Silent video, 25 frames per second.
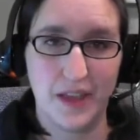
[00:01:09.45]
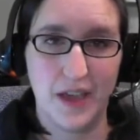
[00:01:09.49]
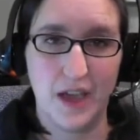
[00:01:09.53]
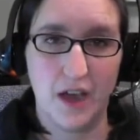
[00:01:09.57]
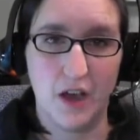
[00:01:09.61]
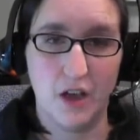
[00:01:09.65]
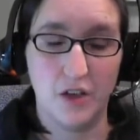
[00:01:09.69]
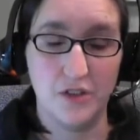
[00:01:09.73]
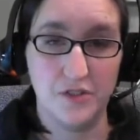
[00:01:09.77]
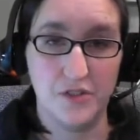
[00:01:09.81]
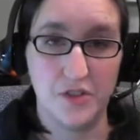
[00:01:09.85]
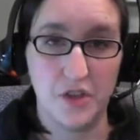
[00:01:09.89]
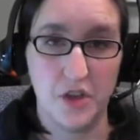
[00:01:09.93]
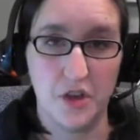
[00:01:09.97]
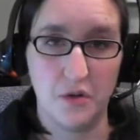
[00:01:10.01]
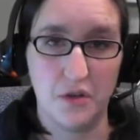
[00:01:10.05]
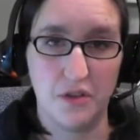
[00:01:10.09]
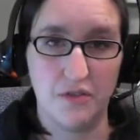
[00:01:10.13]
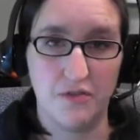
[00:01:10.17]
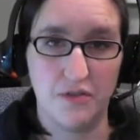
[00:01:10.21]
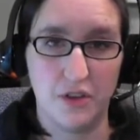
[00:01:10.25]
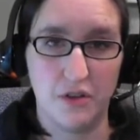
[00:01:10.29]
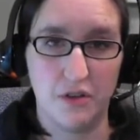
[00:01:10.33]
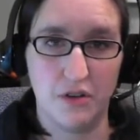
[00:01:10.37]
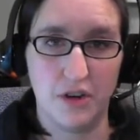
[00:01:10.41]
Also,
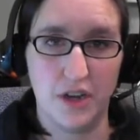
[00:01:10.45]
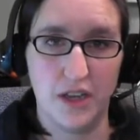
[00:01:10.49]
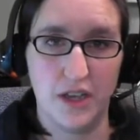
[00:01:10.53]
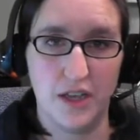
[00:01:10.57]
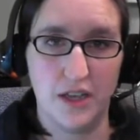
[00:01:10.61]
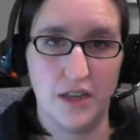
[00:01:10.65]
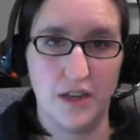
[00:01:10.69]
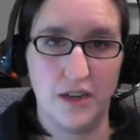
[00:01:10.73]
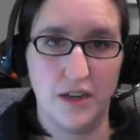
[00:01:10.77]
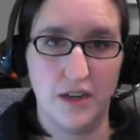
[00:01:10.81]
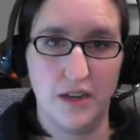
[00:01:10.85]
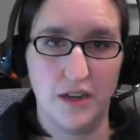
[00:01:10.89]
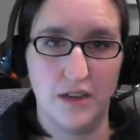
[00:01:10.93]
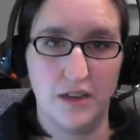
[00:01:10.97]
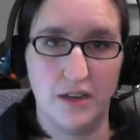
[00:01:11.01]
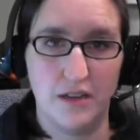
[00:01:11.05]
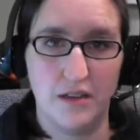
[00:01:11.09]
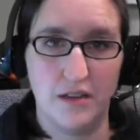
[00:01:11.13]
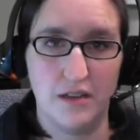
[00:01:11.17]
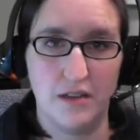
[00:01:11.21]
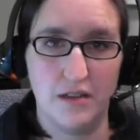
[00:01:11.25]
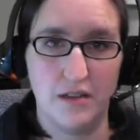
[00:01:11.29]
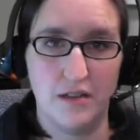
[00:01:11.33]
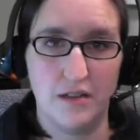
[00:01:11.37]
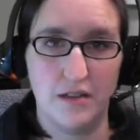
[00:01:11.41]
if you're in
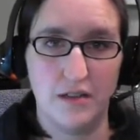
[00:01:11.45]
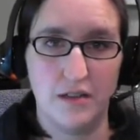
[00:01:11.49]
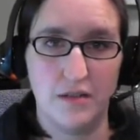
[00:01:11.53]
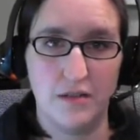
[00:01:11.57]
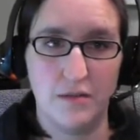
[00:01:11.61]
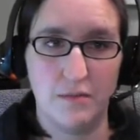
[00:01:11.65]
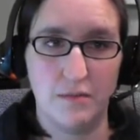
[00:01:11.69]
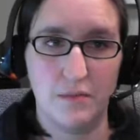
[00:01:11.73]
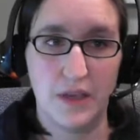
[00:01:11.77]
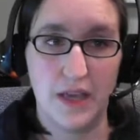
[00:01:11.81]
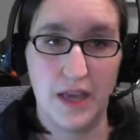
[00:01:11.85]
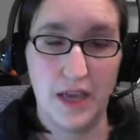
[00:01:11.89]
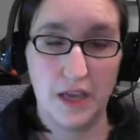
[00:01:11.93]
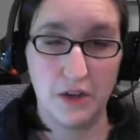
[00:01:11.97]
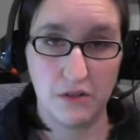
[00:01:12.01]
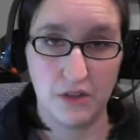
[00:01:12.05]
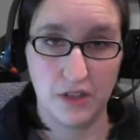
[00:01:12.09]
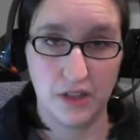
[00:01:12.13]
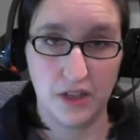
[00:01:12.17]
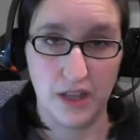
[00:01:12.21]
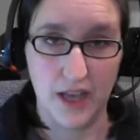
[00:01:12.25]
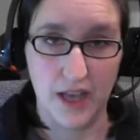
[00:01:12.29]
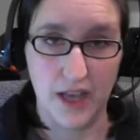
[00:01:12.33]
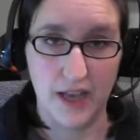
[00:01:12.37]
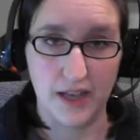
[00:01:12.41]
piano
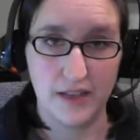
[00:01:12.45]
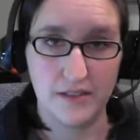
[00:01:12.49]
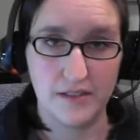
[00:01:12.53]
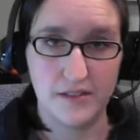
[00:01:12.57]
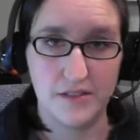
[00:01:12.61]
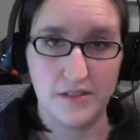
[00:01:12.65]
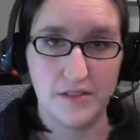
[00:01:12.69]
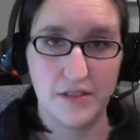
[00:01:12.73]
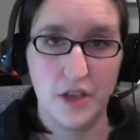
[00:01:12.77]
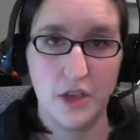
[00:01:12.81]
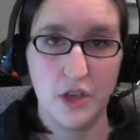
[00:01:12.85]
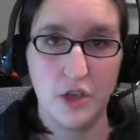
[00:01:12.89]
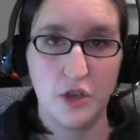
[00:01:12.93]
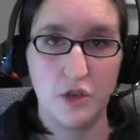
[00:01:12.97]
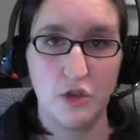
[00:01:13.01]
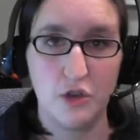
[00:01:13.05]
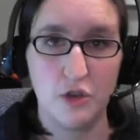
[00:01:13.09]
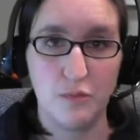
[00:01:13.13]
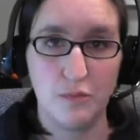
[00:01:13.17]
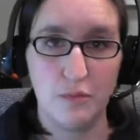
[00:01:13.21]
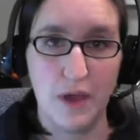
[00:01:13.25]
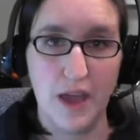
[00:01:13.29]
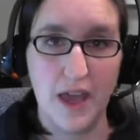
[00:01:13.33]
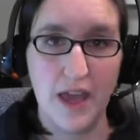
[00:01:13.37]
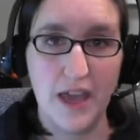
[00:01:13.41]
class, you
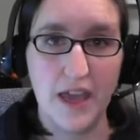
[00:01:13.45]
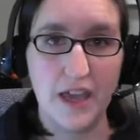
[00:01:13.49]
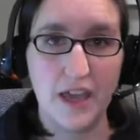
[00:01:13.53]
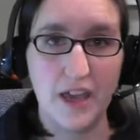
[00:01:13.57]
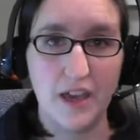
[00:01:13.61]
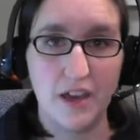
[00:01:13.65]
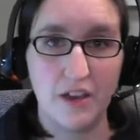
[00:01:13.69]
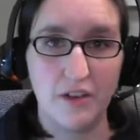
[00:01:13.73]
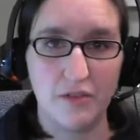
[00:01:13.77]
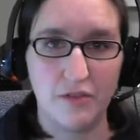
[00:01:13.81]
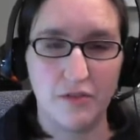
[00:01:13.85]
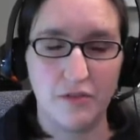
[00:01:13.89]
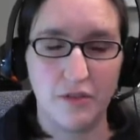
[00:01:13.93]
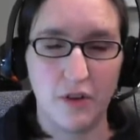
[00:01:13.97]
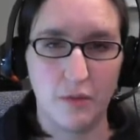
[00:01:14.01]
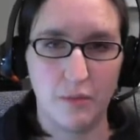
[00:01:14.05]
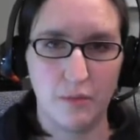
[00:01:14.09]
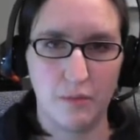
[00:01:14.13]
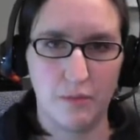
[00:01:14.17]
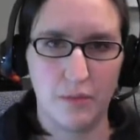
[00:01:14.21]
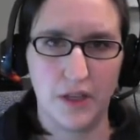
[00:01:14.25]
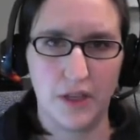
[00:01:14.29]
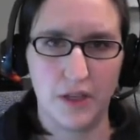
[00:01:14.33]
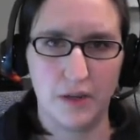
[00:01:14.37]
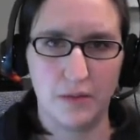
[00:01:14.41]
may have
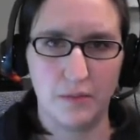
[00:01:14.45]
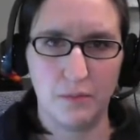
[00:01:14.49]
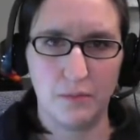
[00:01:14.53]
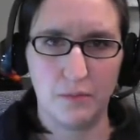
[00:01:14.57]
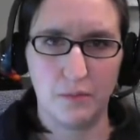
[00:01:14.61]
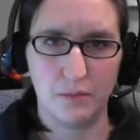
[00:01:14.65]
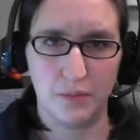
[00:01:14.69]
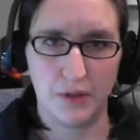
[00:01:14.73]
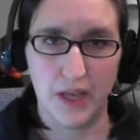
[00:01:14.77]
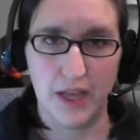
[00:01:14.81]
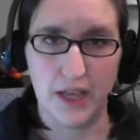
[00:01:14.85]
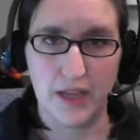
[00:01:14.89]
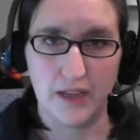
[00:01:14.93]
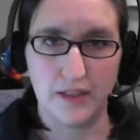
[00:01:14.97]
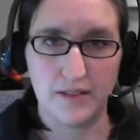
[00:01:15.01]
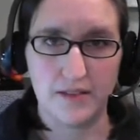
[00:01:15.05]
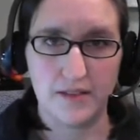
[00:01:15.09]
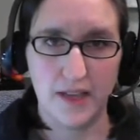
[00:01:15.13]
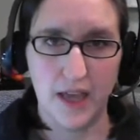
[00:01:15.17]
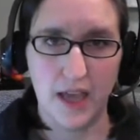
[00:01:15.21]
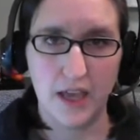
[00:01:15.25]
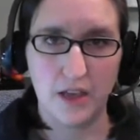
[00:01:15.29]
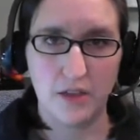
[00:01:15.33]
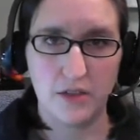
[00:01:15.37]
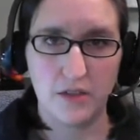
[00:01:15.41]
been playing
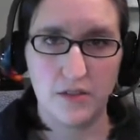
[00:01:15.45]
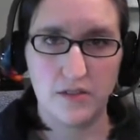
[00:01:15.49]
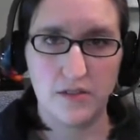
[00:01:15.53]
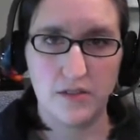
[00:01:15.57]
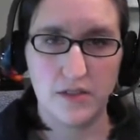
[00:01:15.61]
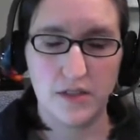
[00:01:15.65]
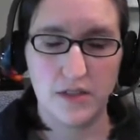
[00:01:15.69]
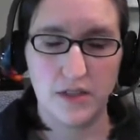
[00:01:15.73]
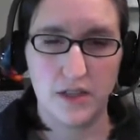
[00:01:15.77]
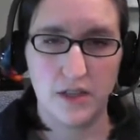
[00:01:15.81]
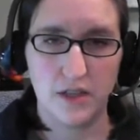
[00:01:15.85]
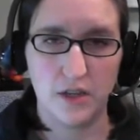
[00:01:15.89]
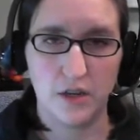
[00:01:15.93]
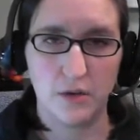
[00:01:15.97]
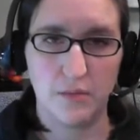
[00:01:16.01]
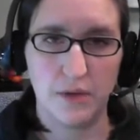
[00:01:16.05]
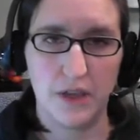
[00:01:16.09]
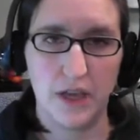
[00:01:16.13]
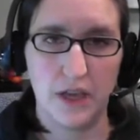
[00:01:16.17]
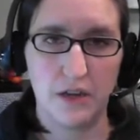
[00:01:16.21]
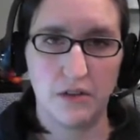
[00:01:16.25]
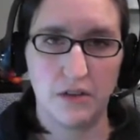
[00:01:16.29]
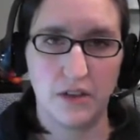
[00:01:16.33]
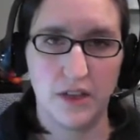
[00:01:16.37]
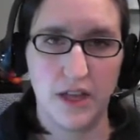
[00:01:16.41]
scales in your
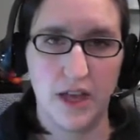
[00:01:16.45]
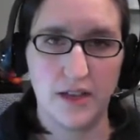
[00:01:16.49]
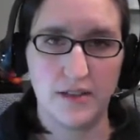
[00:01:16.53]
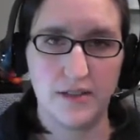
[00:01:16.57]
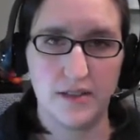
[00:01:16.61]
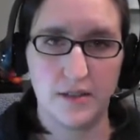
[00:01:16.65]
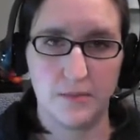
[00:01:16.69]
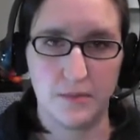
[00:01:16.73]
piano class.